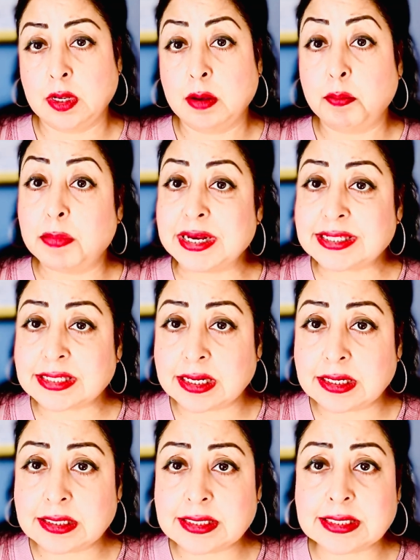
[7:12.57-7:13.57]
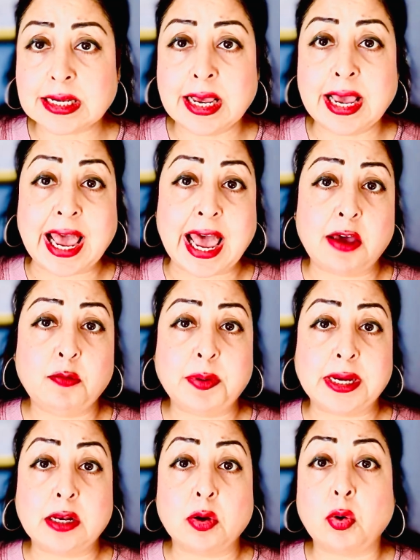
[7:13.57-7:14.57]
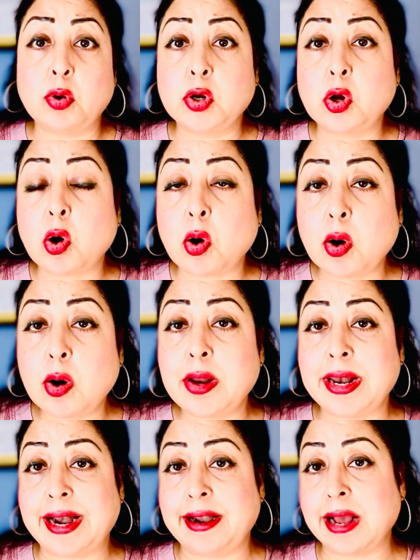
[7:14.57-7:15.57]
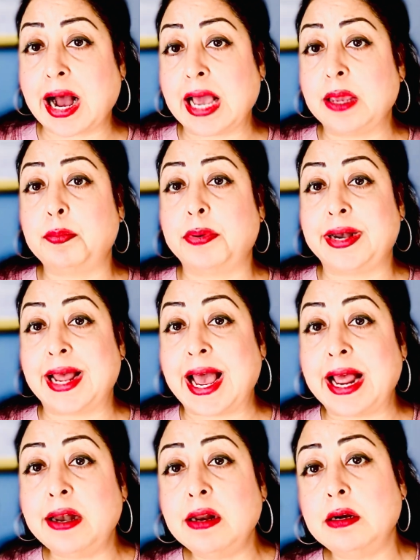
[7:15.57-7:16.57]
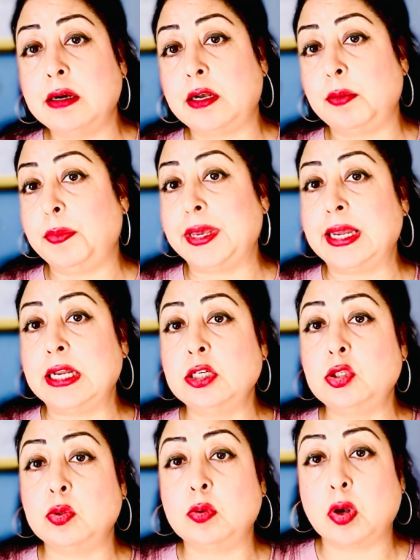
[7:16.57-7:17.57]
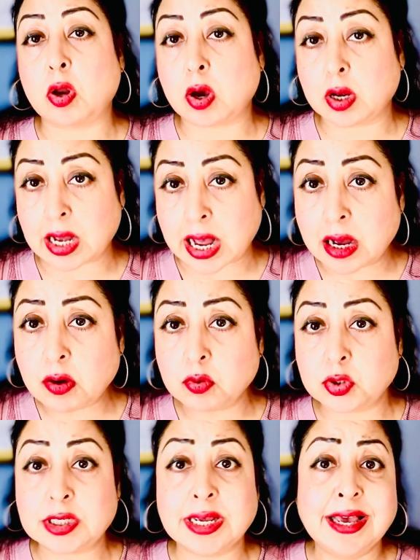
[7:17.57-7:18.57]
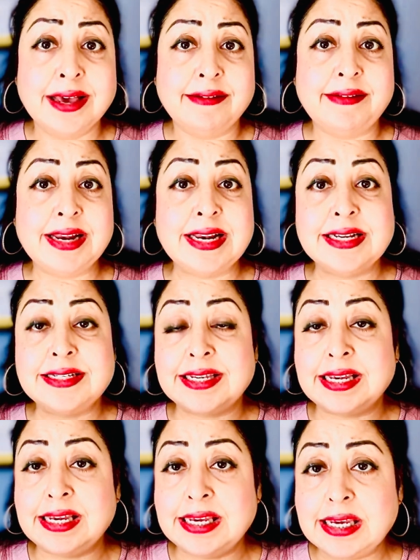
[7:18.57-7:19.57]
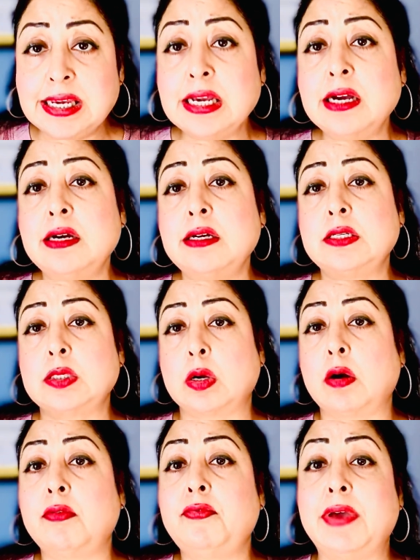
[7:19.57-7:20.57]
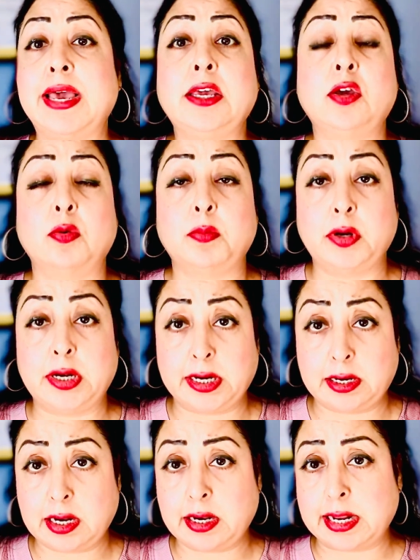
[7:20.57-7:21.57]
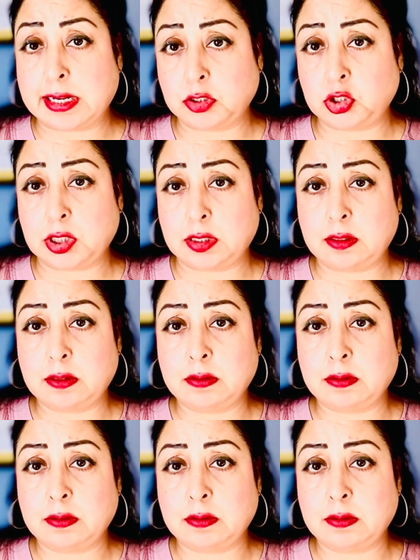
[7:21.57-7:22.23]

Muscles have been on call and hyper alert begin to clock out, releasing years of accumulated tension.